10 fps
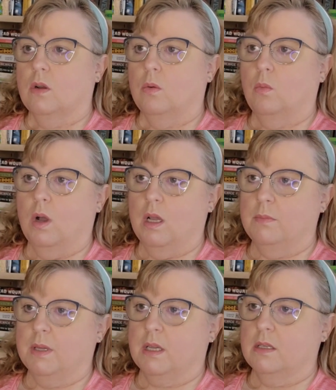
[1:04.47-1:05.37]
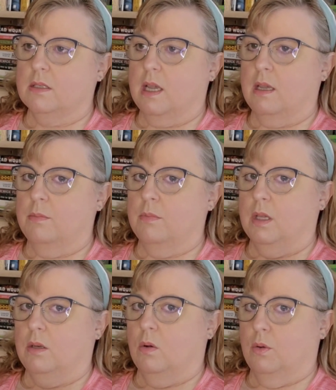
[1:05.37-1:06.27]
One, because I'm
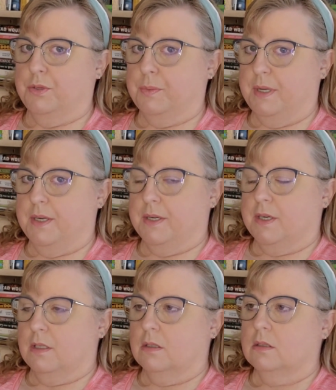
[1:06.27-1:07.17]
an older reader.